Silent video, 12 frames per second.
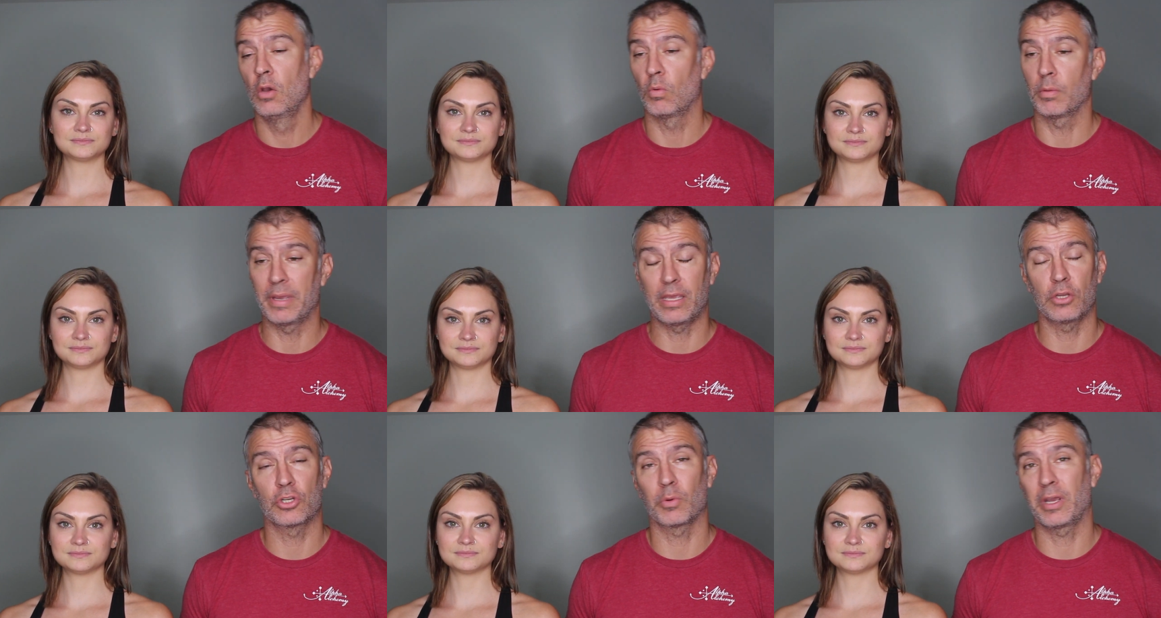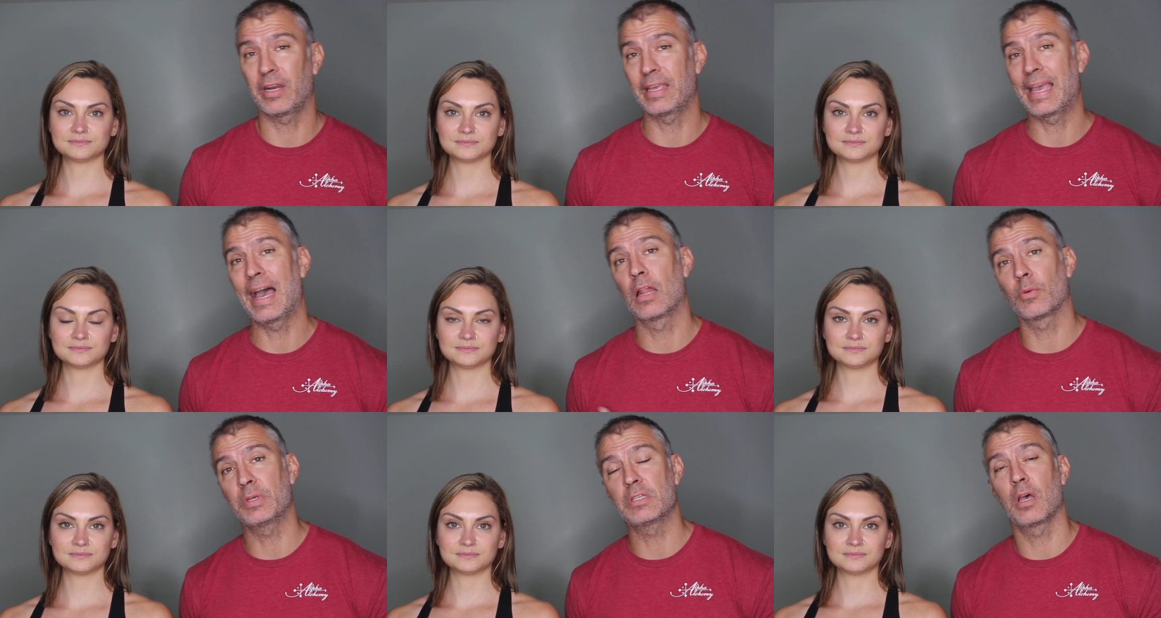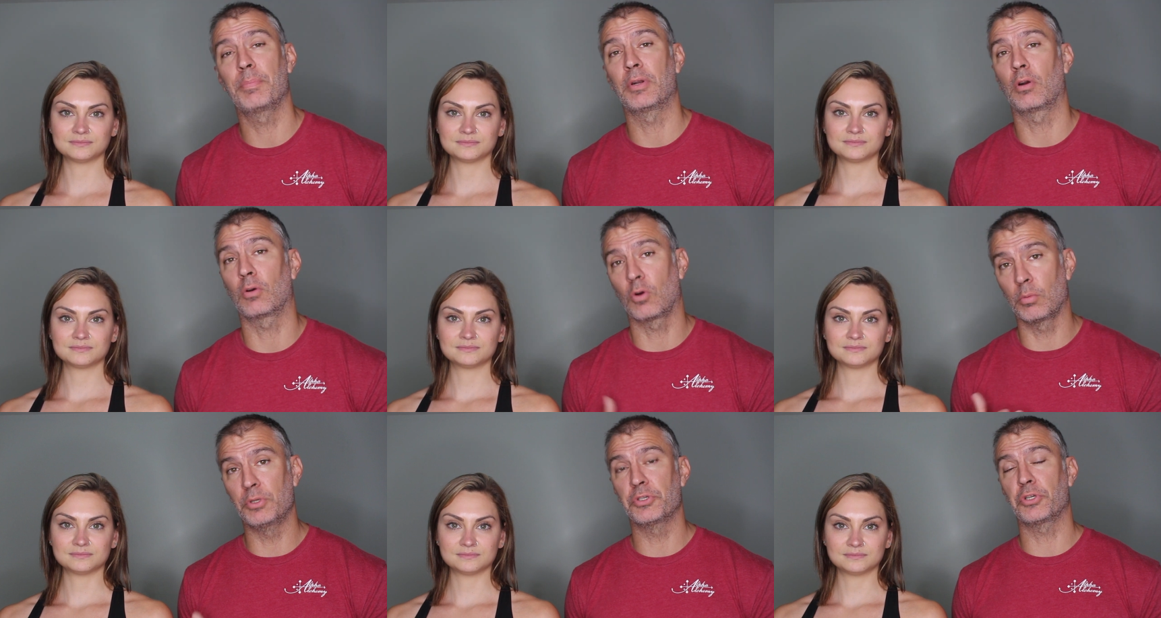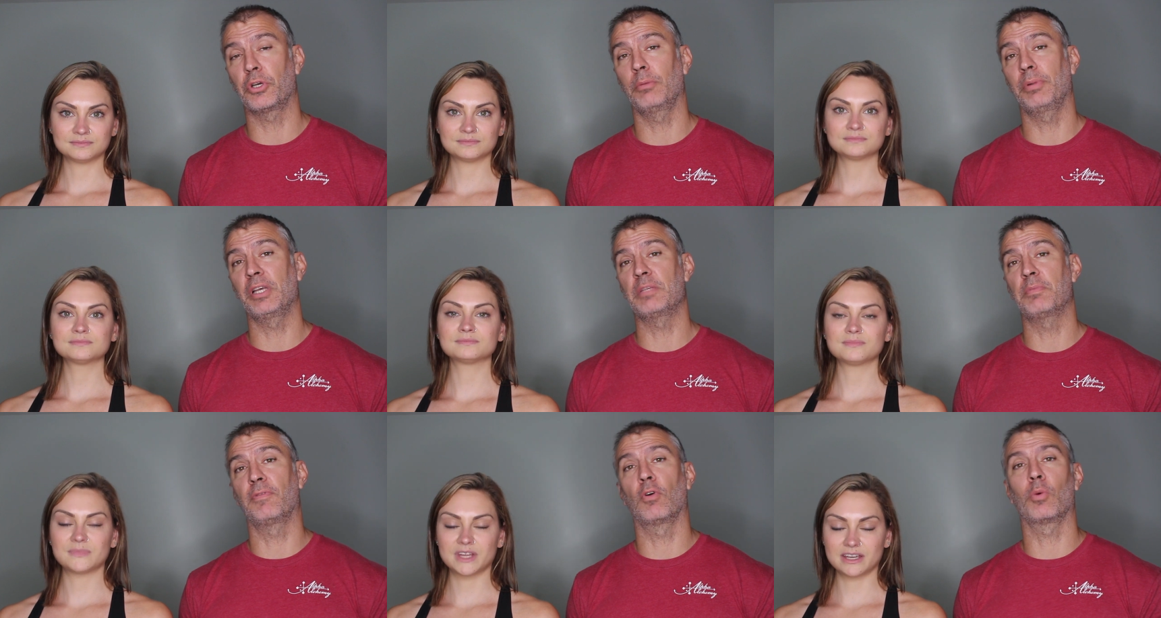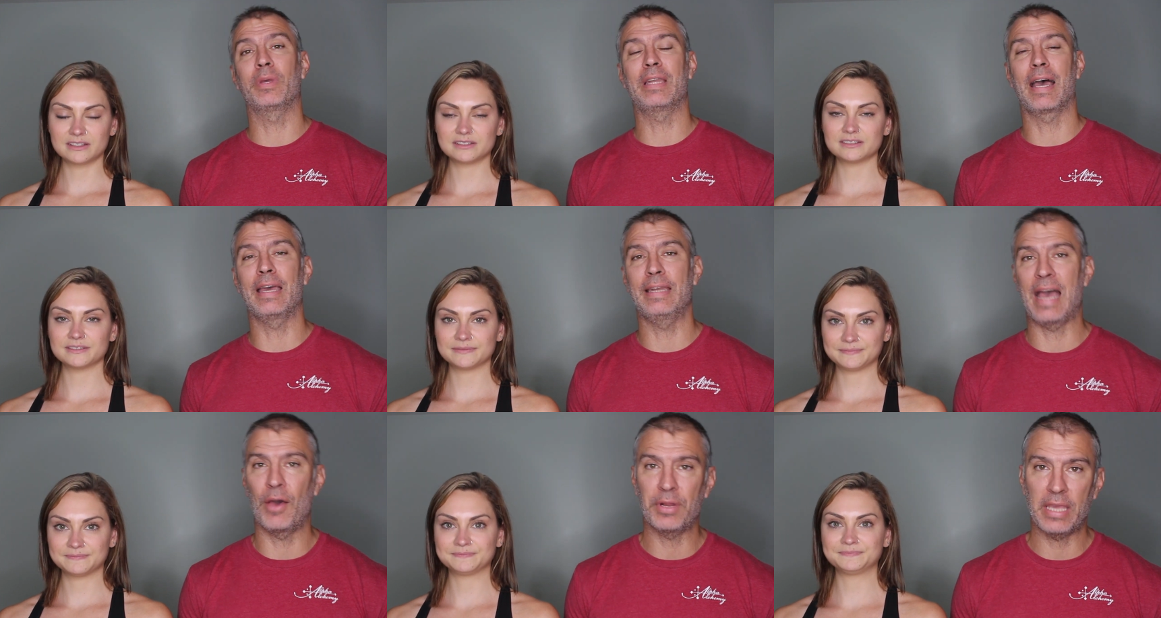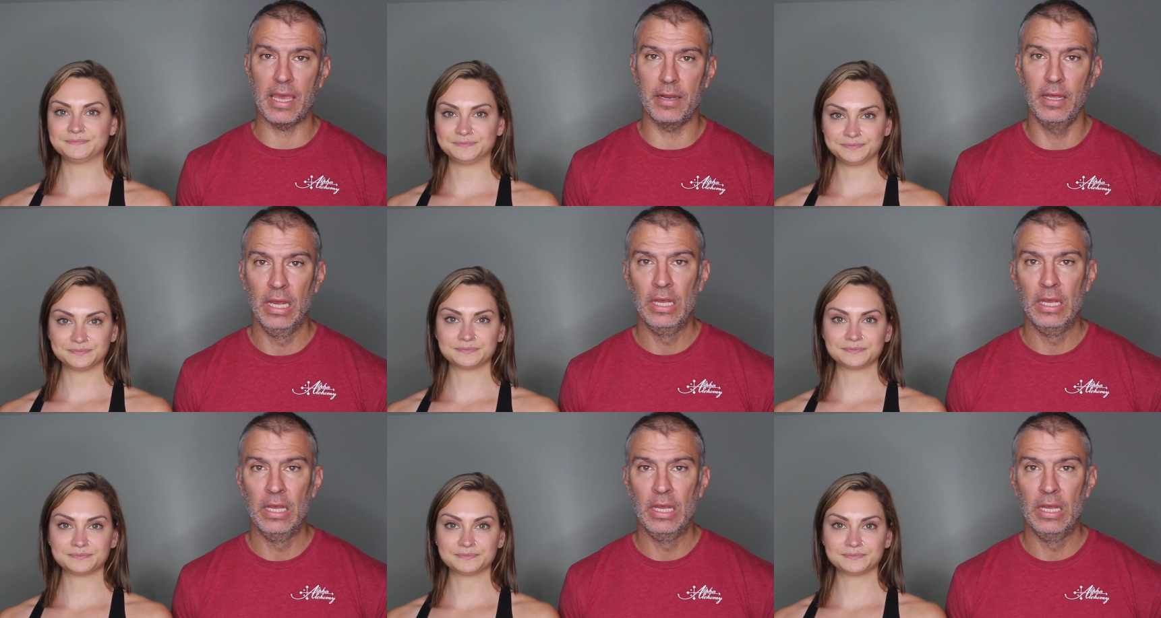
Speaker 1: we're making sure we're getting calories up and our hormones in a good place before we diet down again.